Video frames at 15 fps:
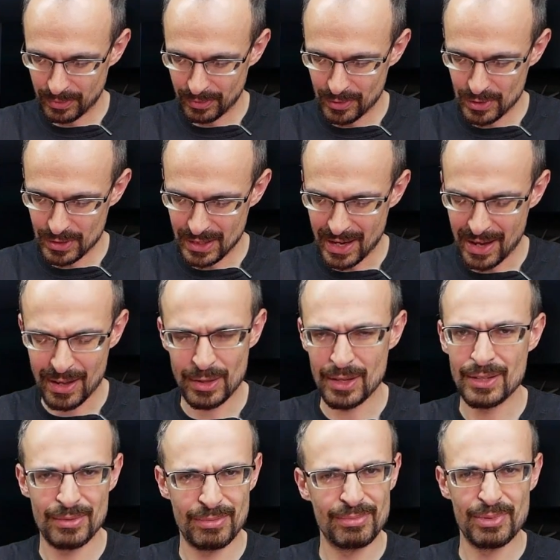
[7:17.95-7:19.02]
You see, it
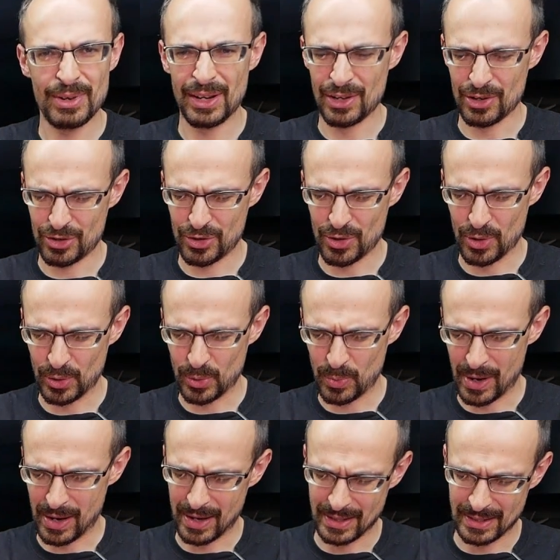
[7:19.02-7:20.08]
is really a short
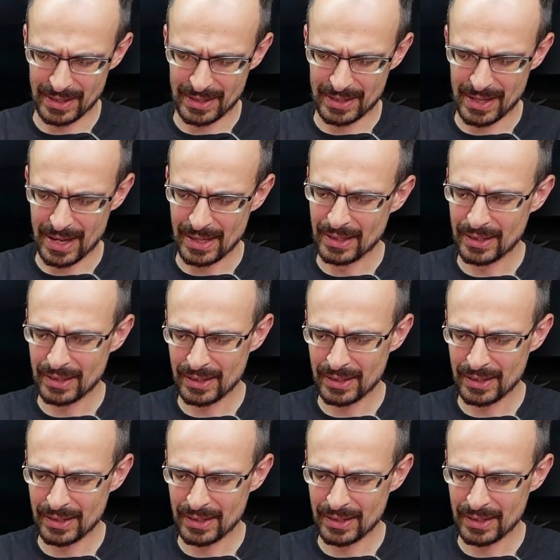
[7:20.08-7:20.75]
one, as I said.